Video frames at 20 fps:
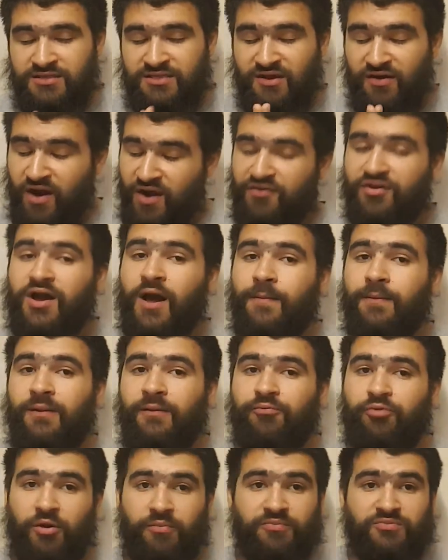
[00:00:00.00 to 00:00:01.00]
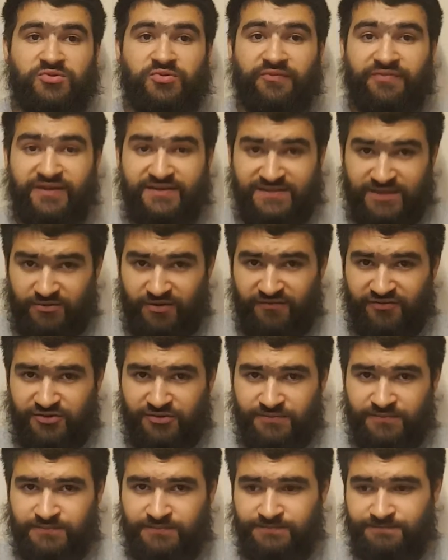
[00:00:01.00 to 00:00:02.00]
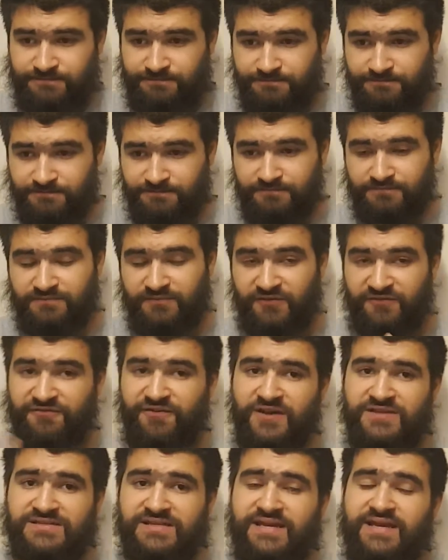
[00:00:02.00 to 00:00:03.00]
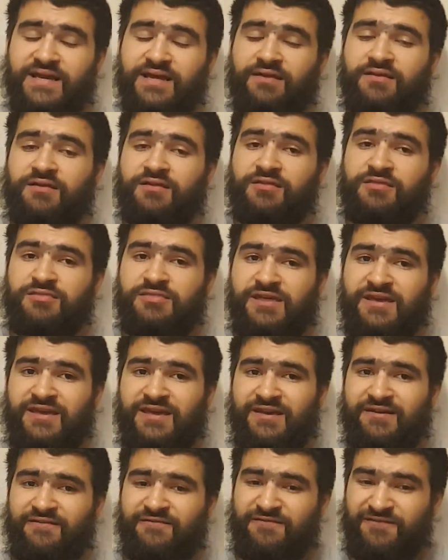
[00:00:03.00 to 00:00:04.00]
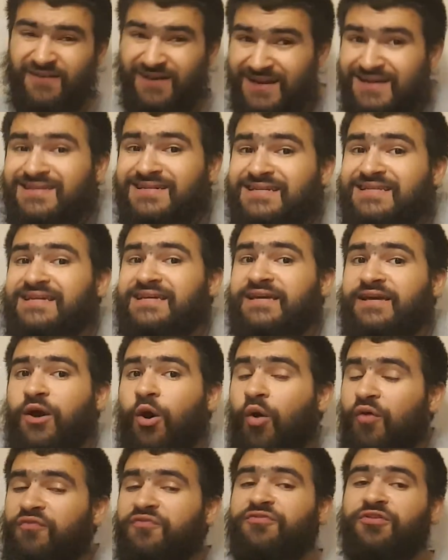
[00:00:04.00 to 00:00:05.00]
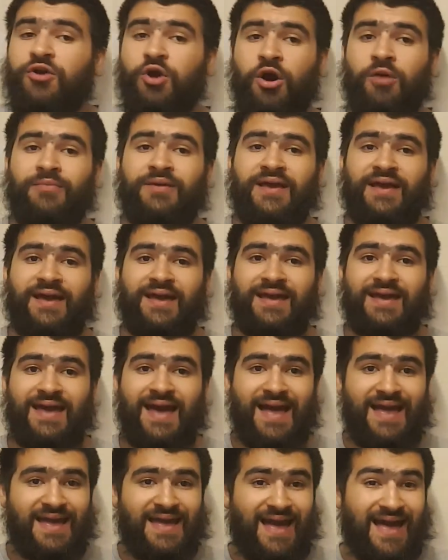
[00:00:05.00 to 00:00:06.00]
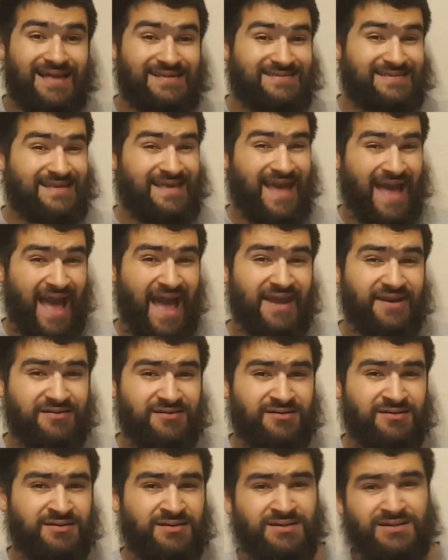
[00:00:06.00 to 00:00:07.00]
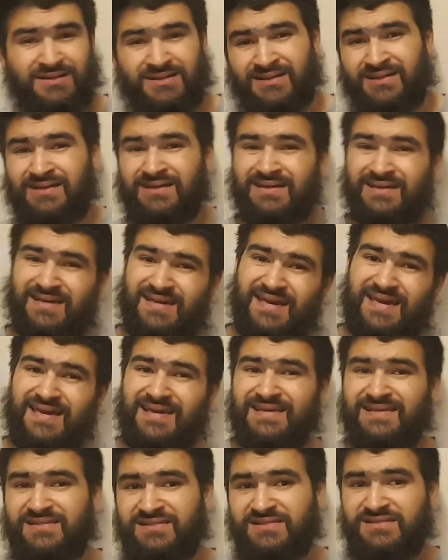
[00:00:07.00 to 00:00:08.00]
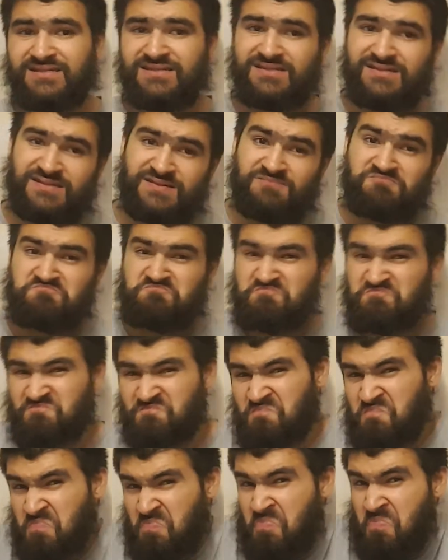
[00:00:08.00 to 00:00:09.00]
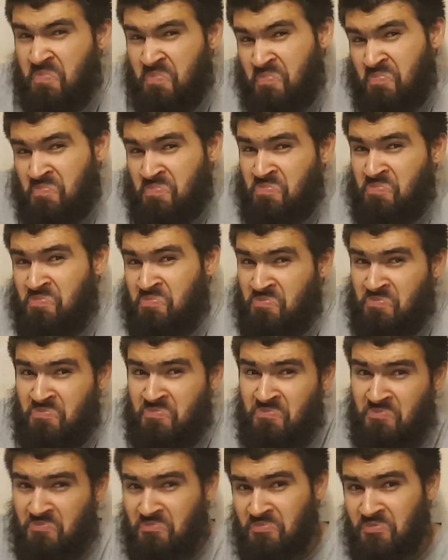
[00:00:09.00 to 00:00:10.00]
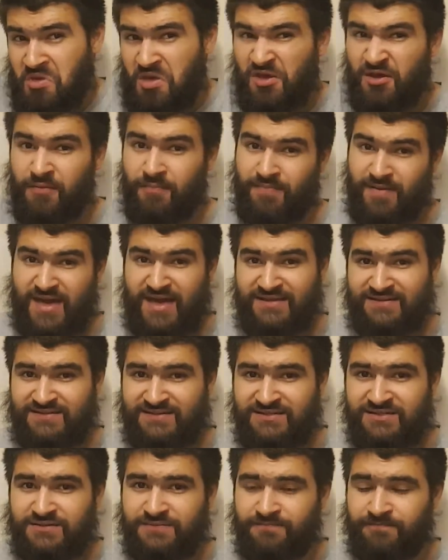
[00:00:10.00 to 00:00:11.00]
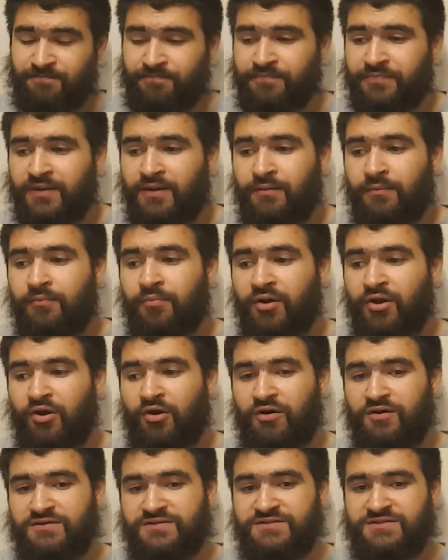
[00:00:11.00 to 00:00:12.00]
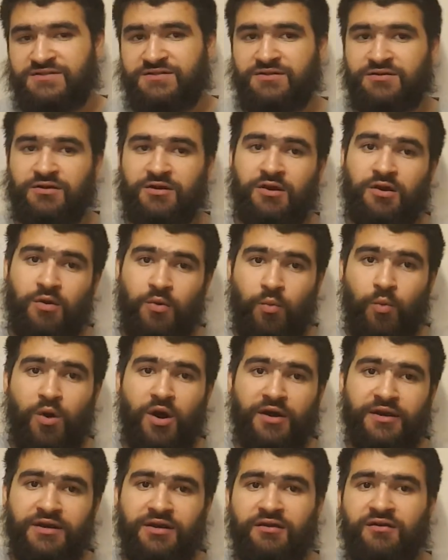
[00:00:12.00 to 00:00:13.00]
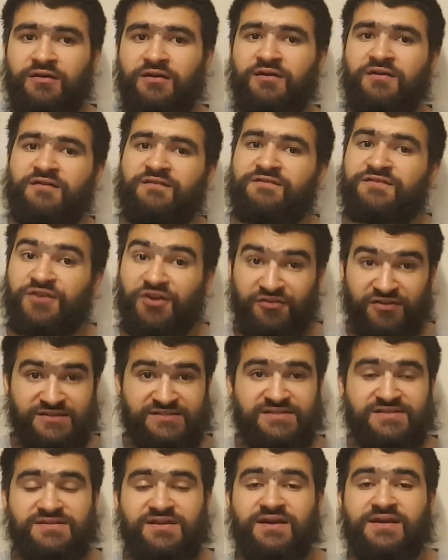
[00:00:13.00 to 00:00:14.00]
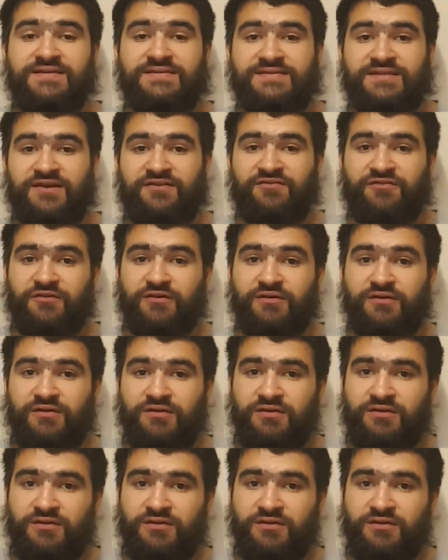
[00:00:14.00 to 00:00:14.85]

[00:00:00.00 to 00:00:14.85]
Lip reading: there are a couple of problems with this, however. Firstly, the validity of the comic as canon is at best. Because, one, Fury's design's different.